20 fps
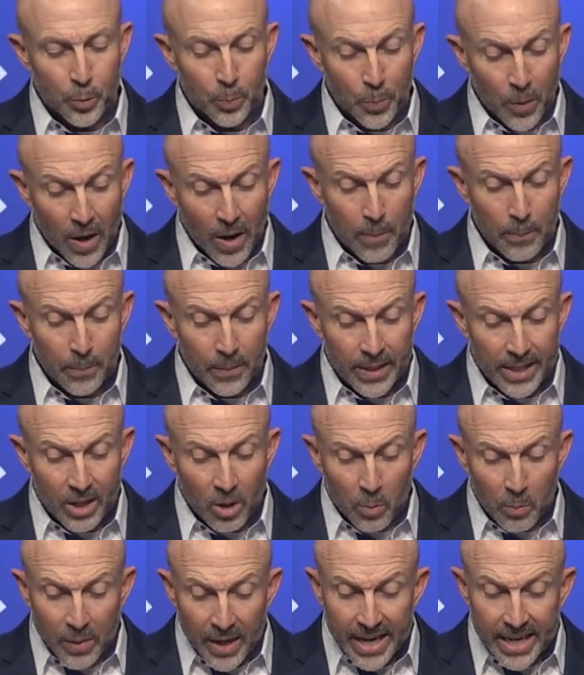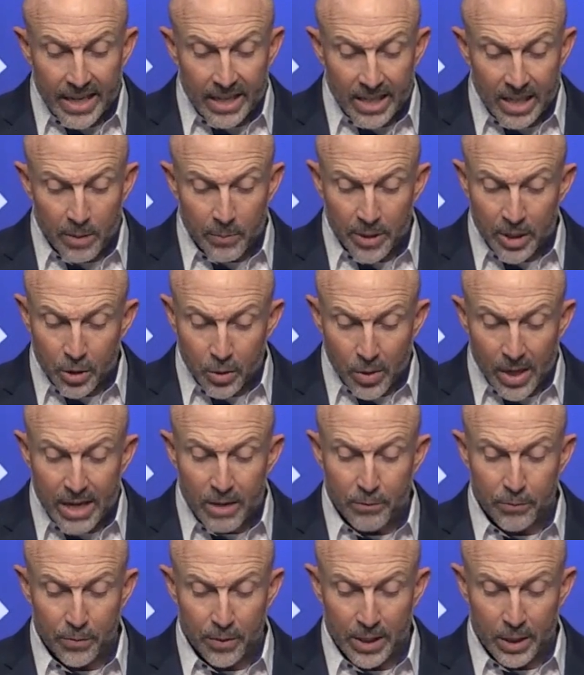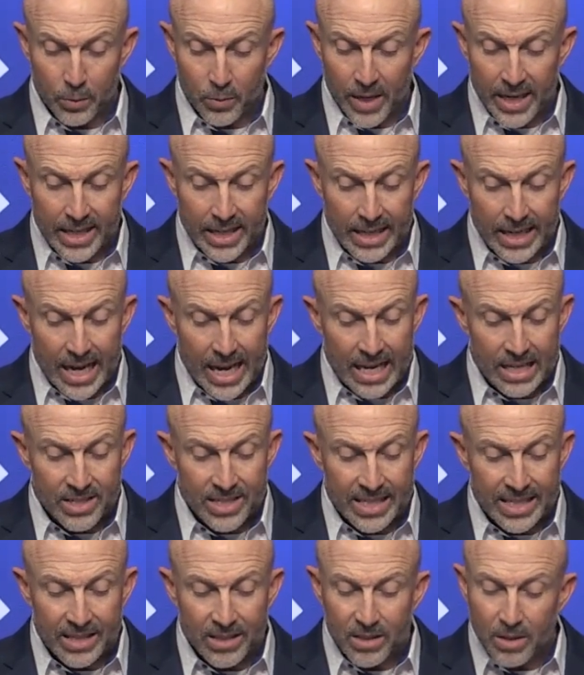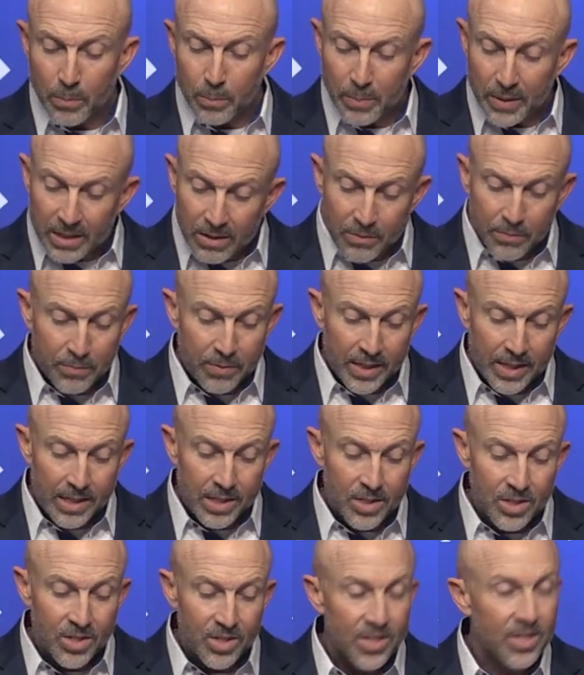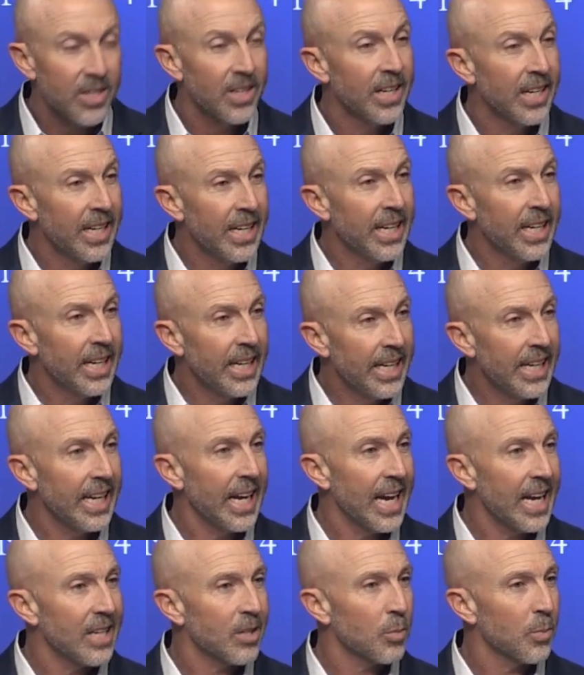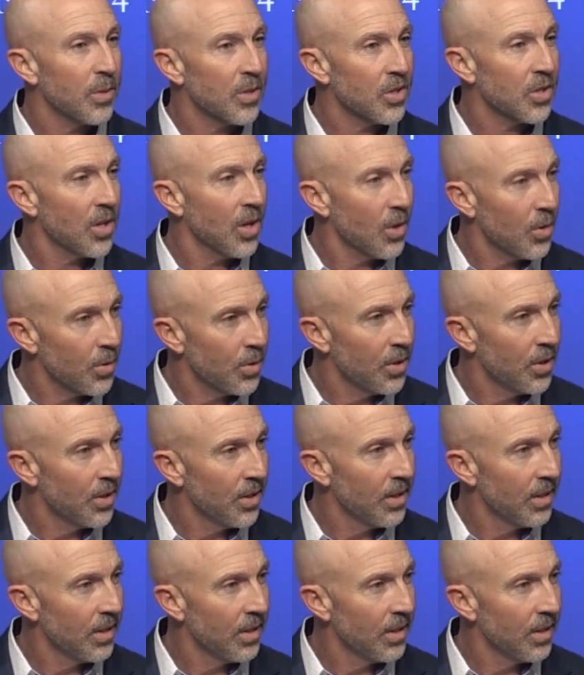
promptly obeying him and gratefully recognizing the benefits he has bestowed.